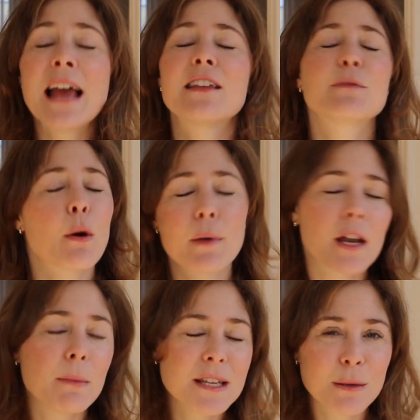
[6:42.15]
There's probably
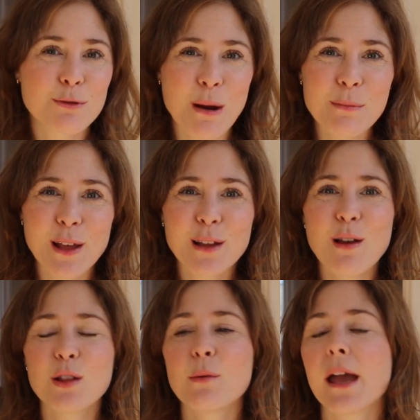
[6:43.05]
going to be some grumbling
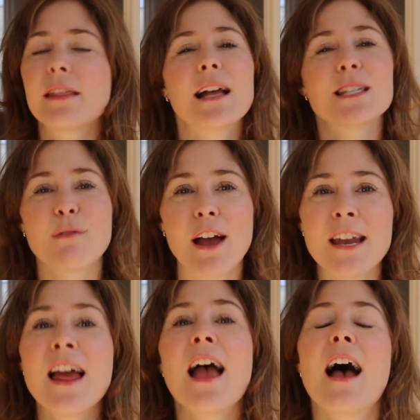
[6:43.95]
along the way. That's fine.
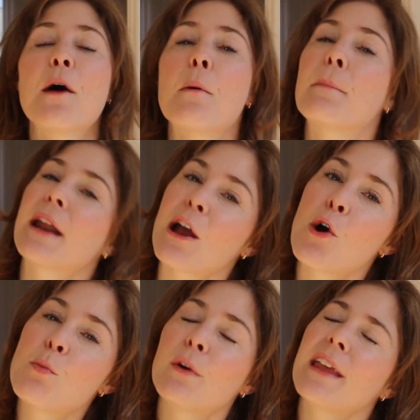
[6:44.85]
But I
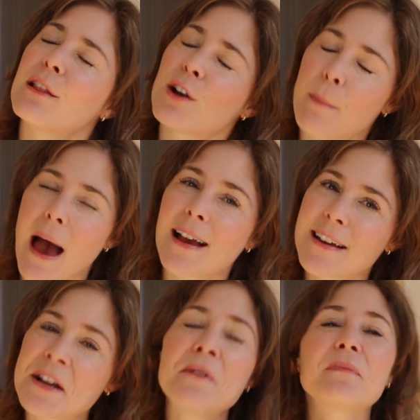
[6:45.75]
hope when they look back,